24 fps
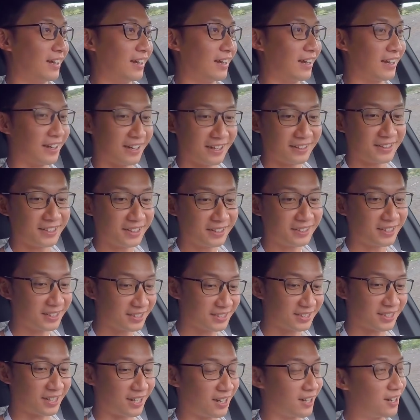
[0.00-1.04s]
And I think
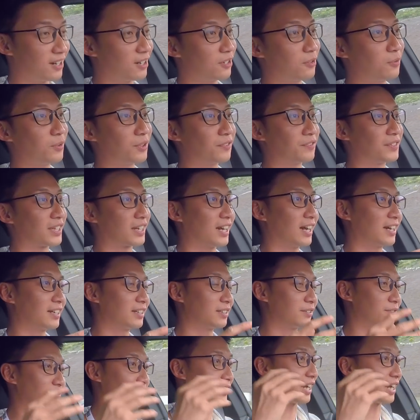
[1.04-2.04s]
this car, with the kind of